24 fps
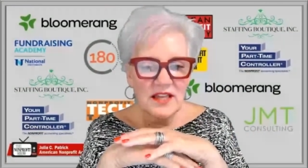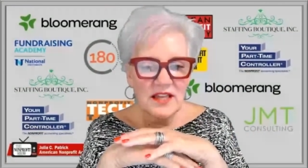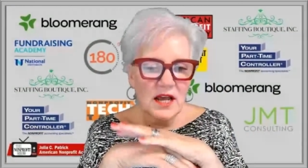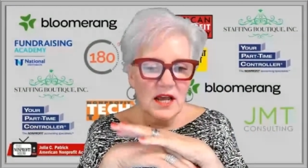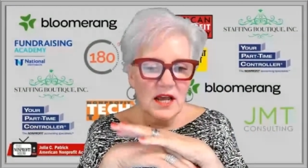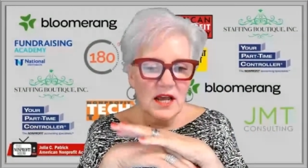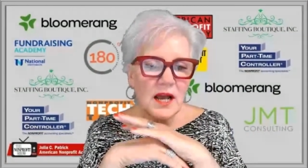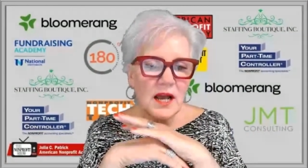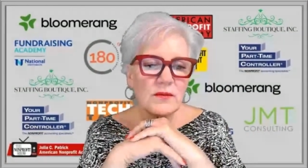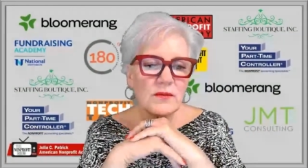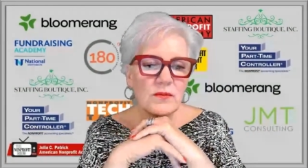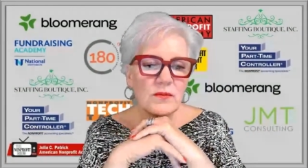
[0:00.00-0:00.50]

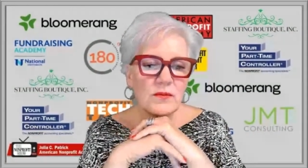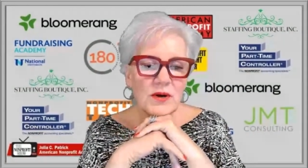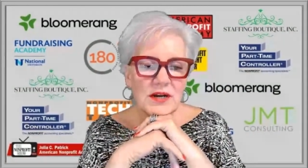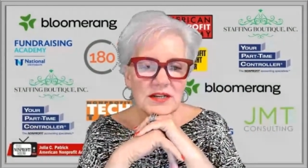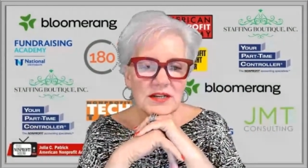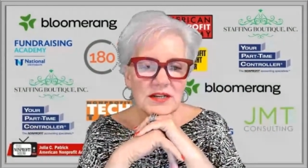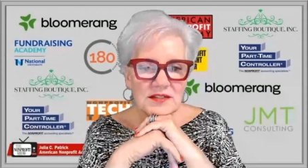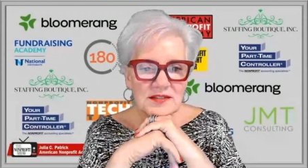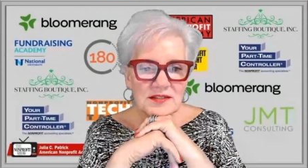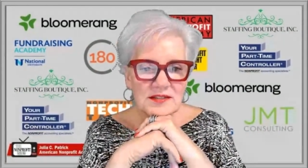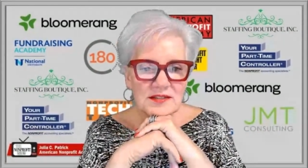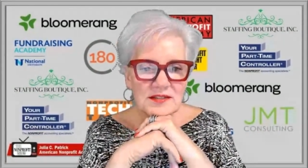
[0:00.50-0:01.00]
I
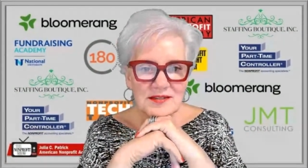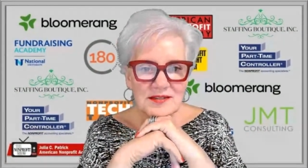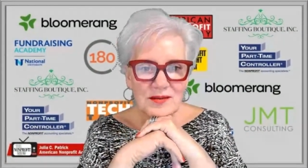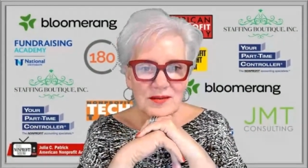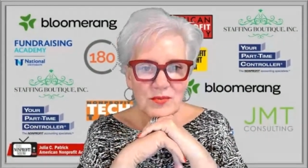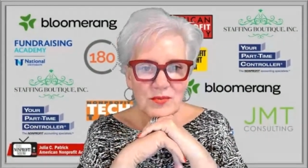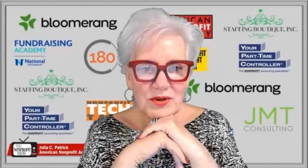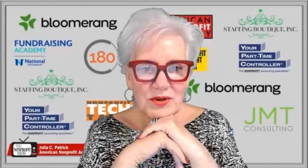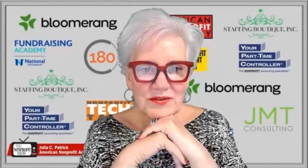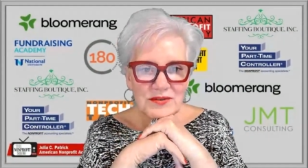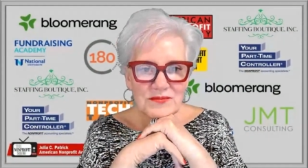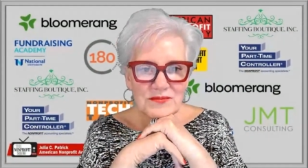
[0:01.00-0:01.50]
was somewhat
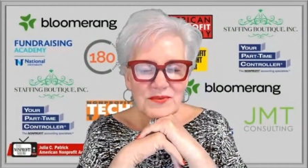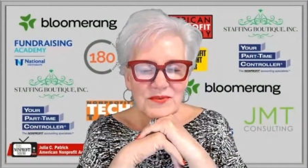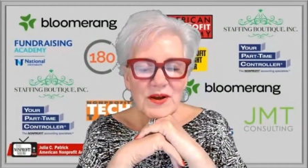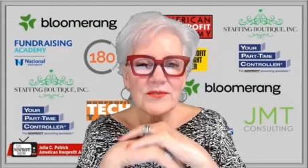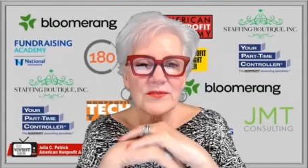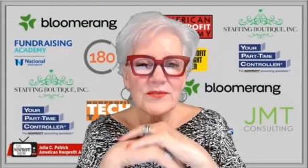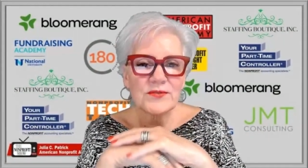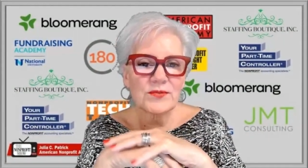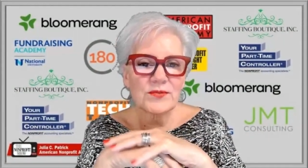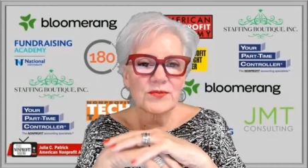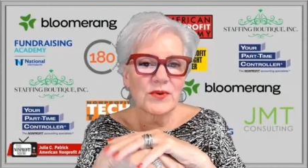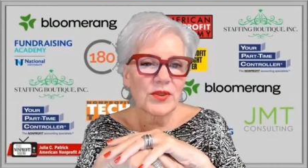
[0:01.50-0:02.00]

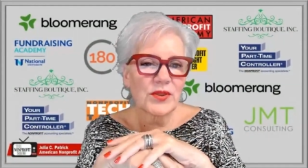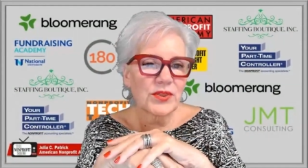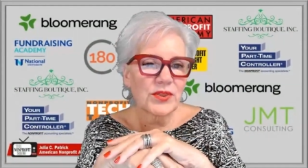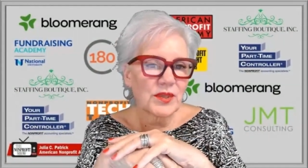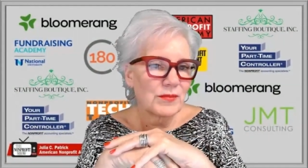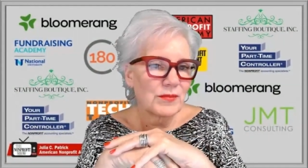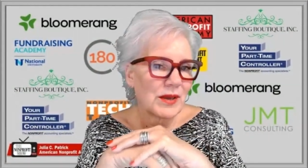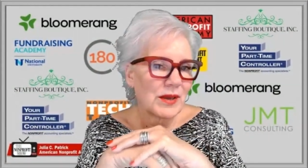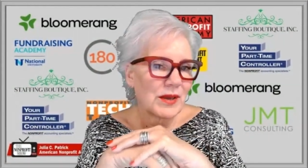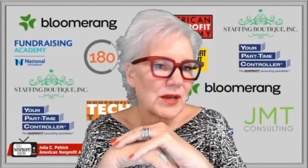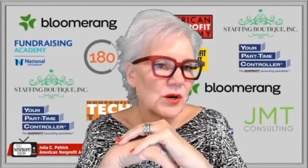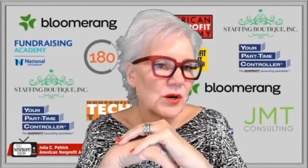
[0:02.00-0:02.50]
involved with in
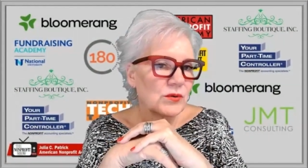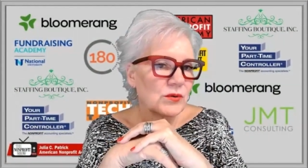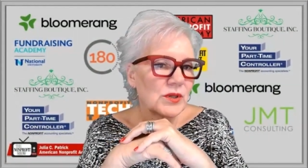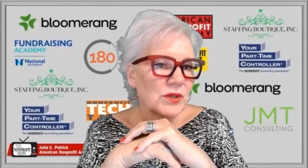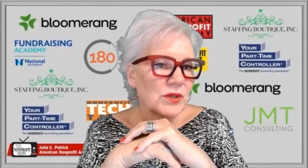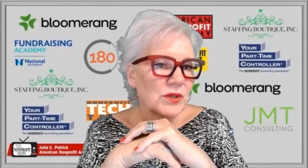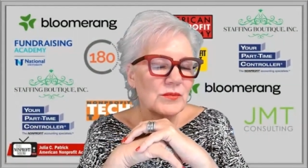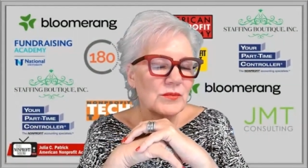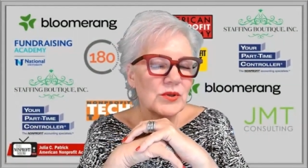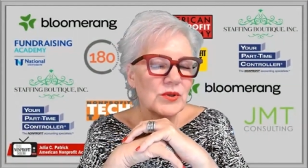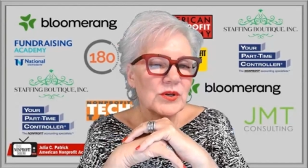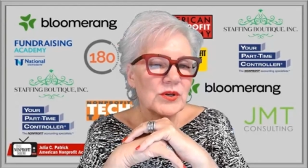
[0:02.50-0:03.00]
my own
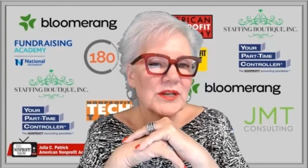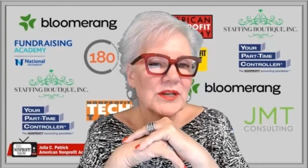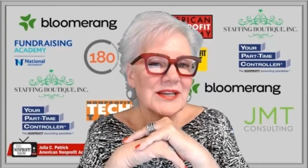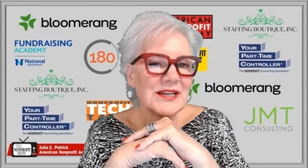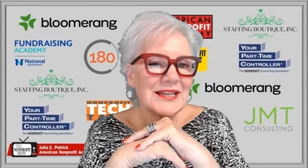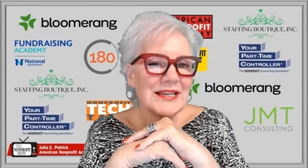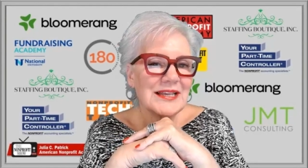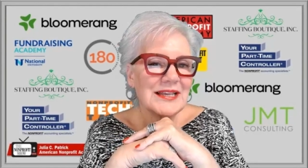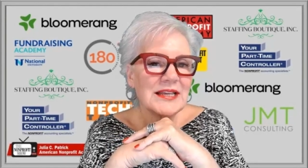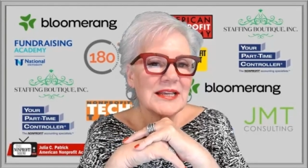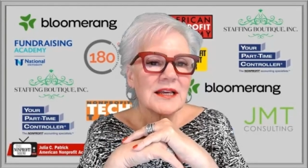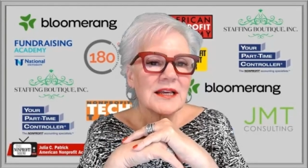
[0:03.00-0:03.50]

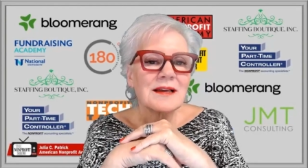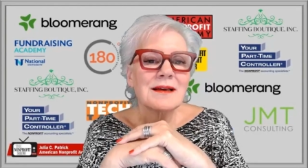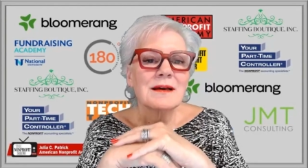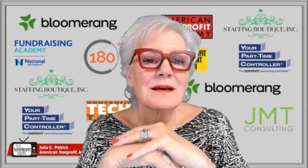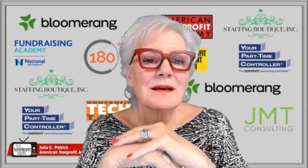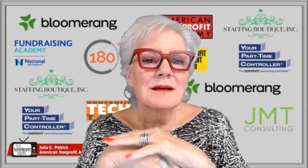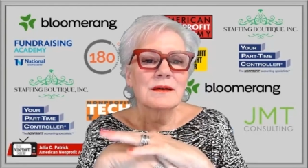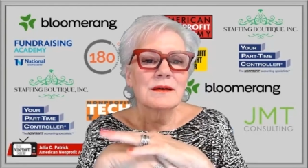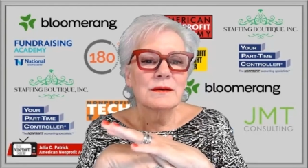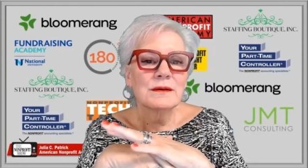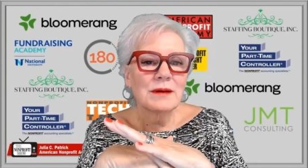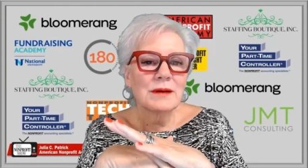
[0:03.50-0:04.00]
community
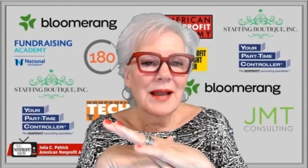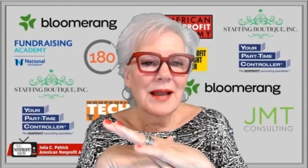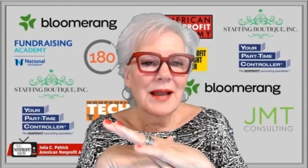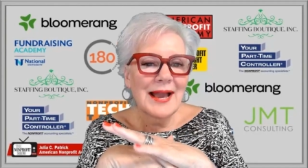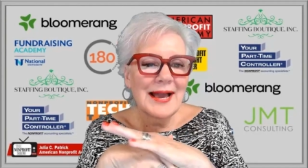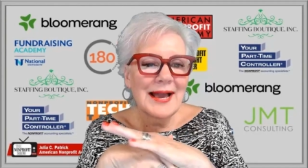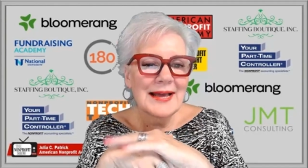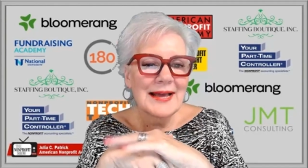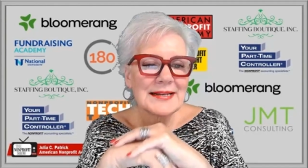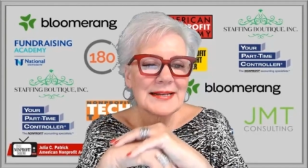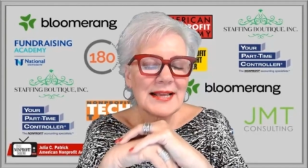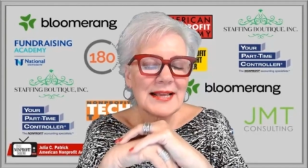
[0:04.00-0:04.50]
who
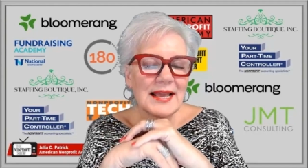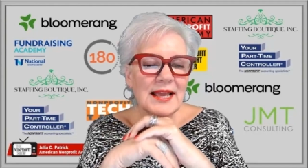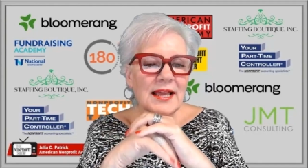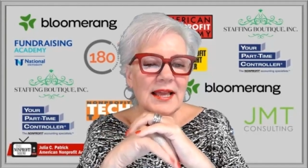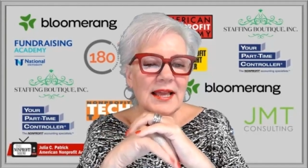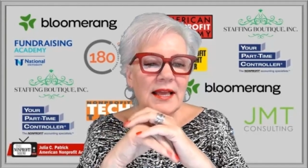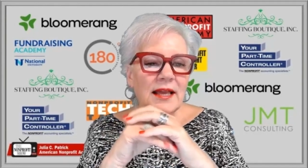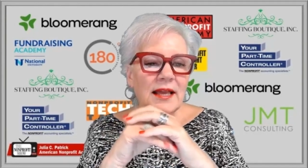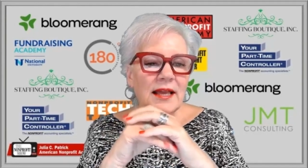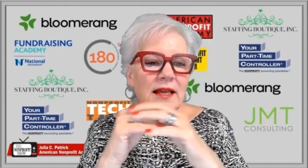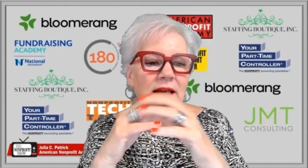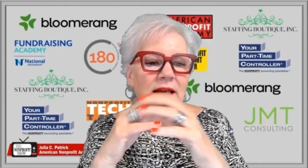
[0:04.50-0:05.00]
had
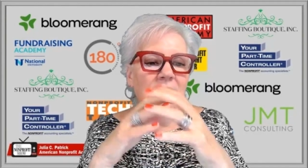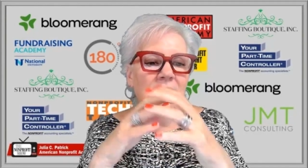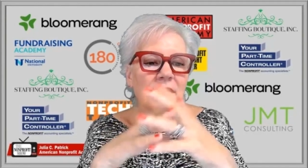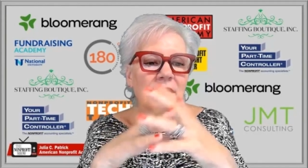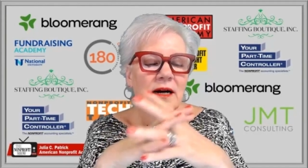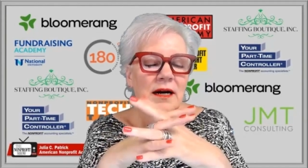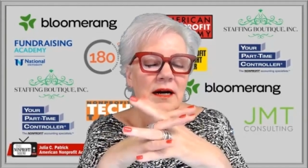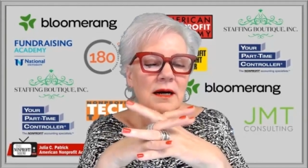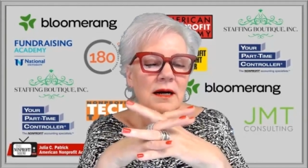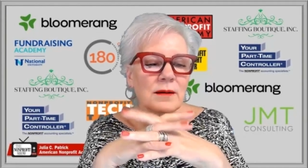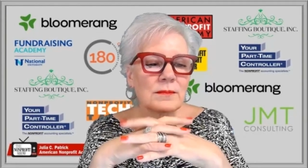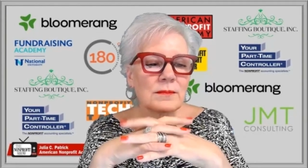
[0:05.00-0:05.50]
a
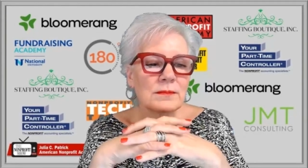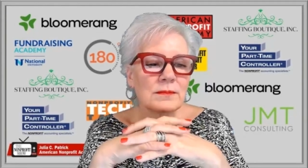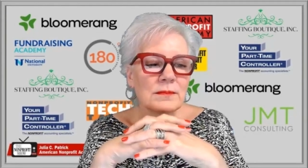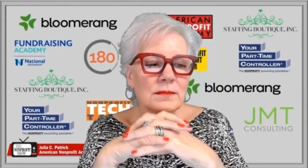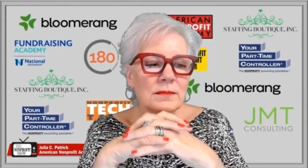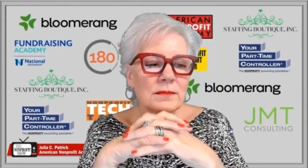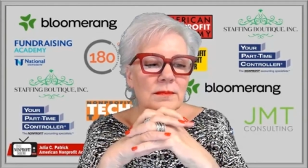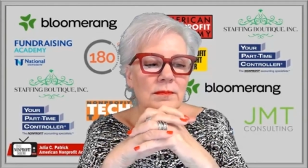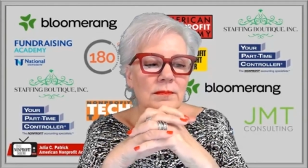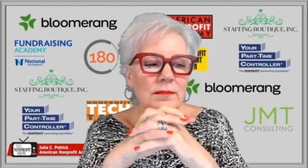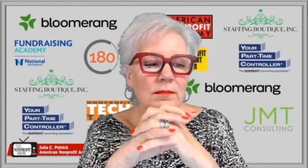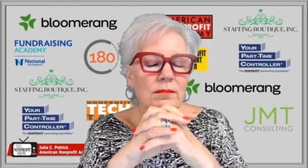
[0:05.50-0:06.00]
um,
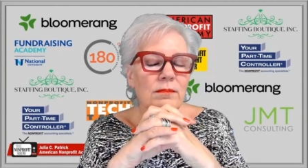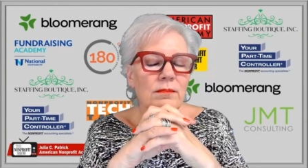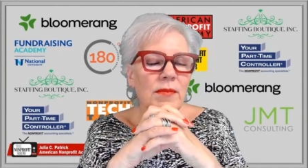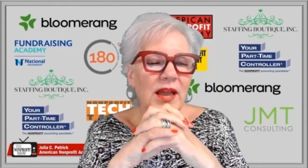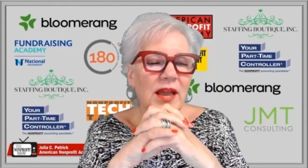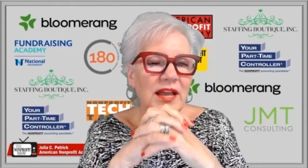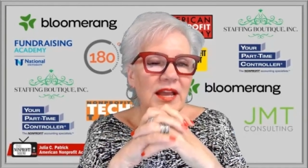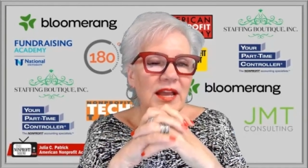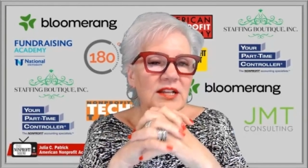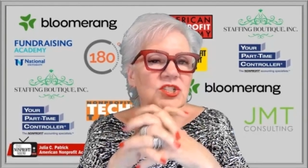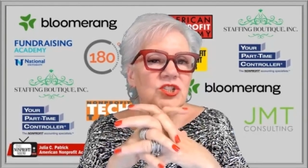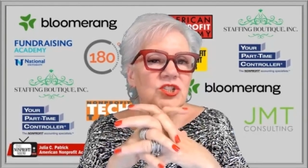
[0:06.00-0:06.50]

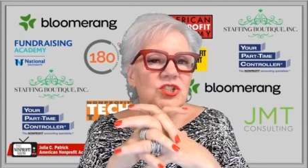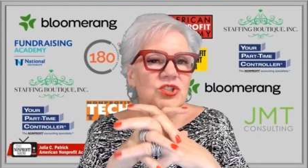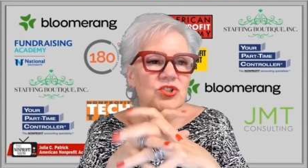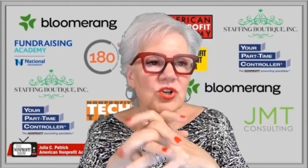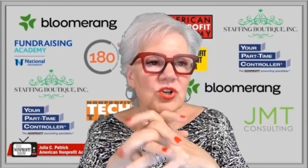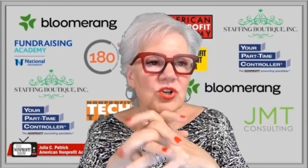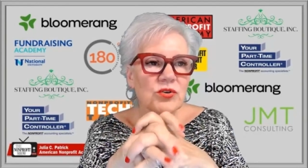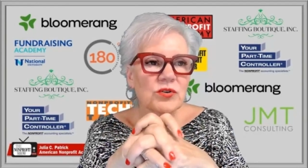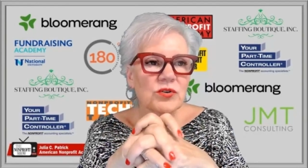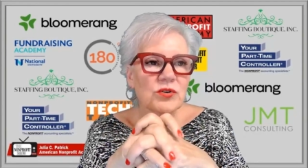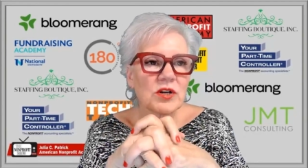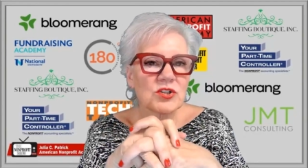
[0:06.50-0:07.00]
major
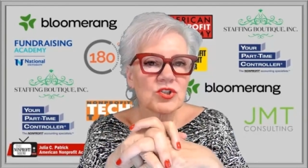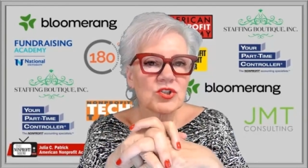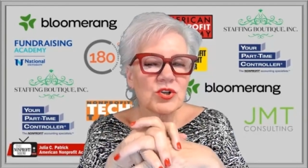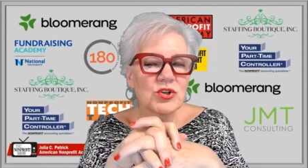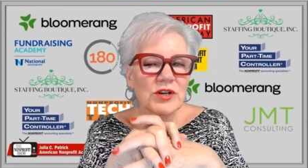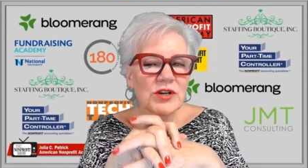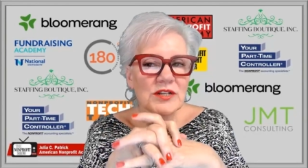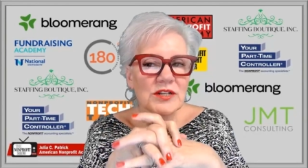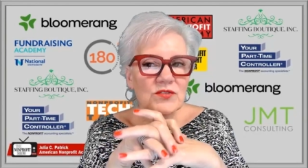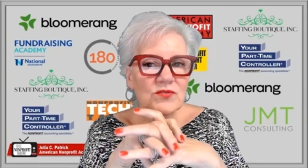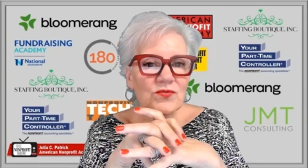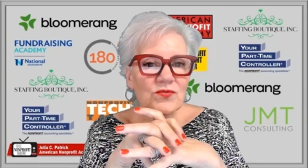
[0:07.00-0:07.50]
donor, a
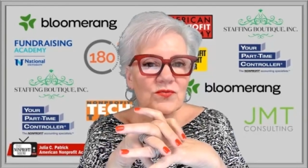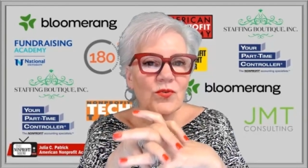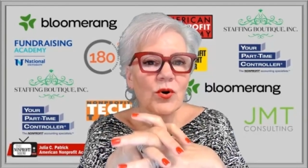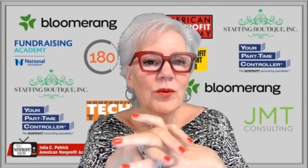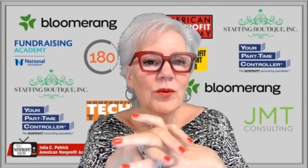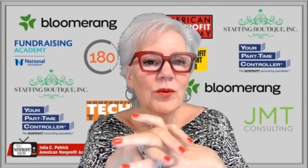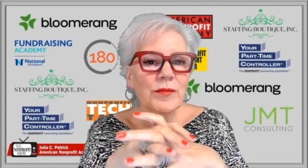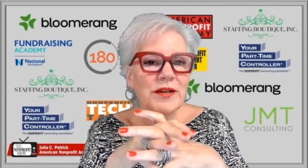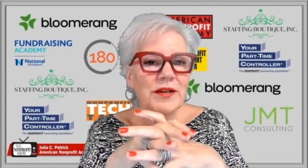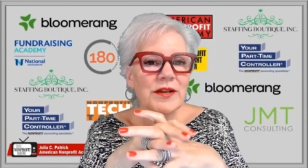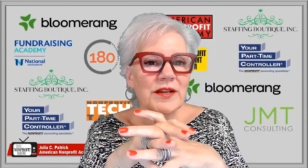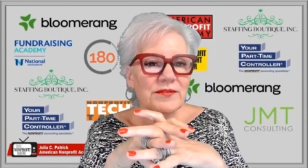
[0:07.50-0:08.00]

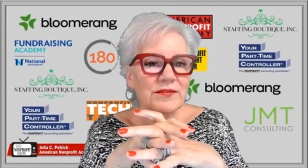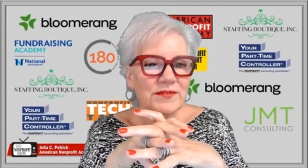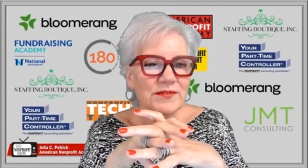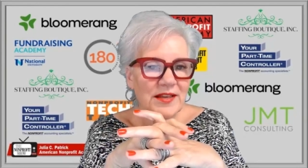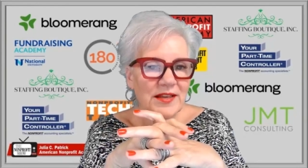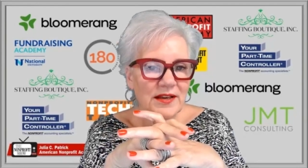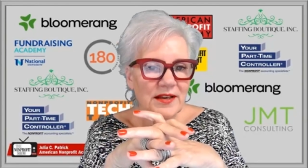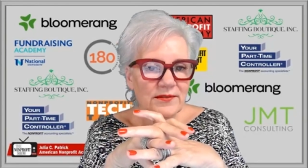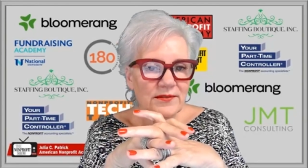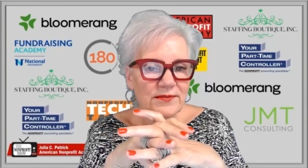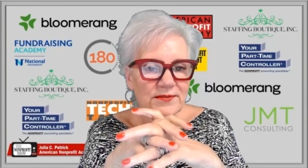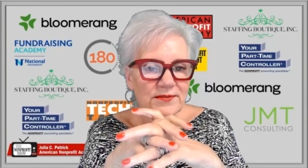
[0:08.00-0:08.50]
transformative
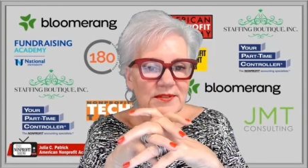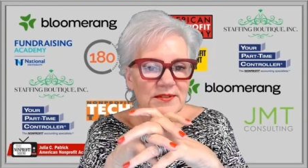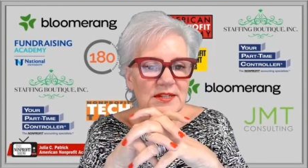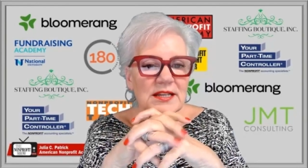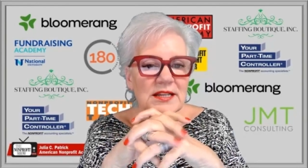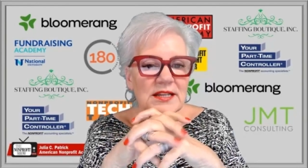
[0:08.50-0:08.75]
gift